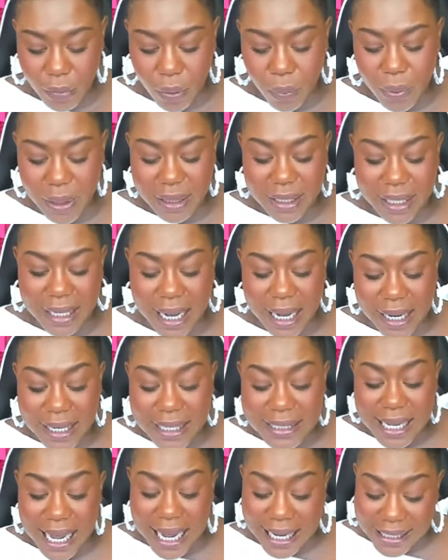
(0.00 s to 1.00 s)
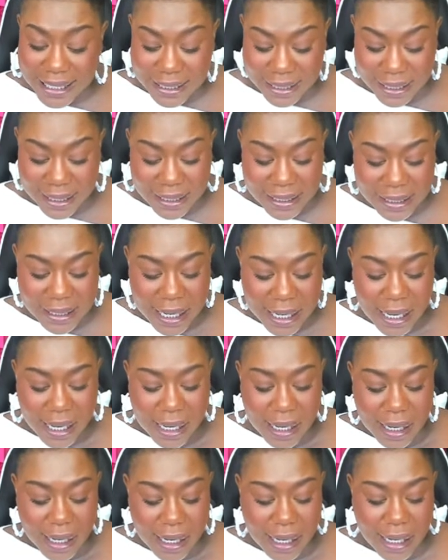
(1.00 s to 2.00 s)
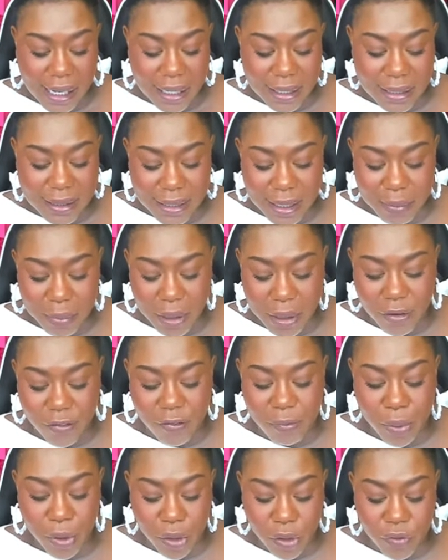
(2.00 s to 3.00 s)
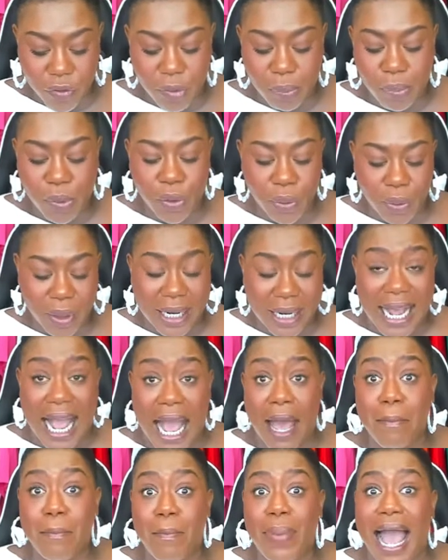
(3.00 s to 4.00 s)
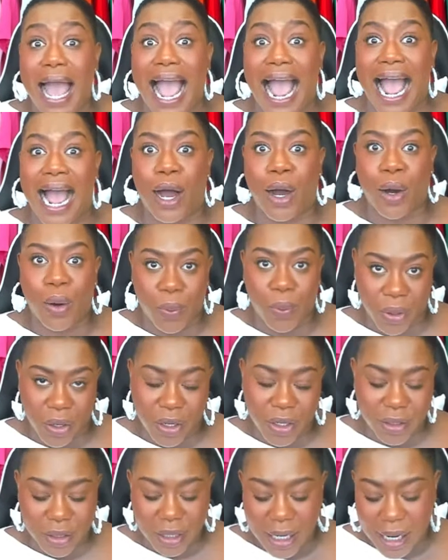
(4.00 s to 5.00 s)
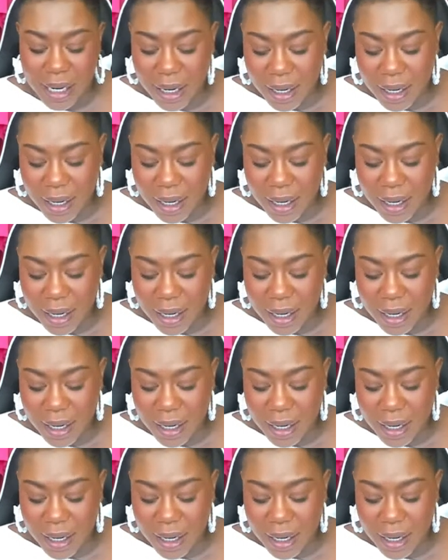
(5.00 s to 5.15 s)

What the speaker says: With the goddess Isis, and a symbol of birth, purity, and power.